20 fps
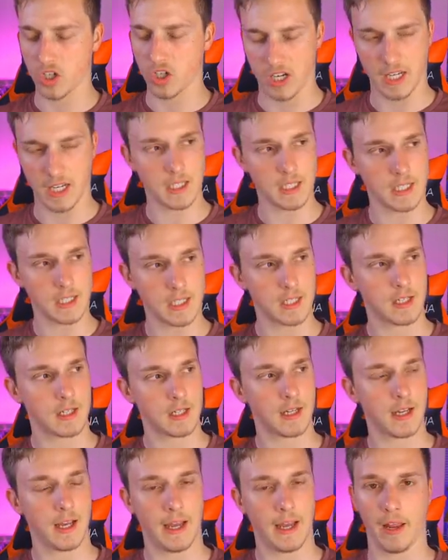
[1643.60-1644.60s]
it,
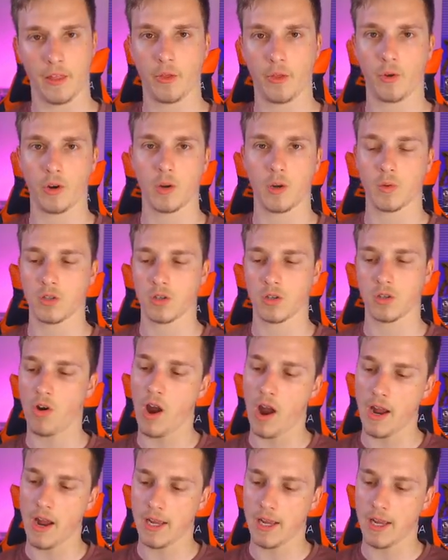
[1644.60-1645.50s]
and I thought it was alright.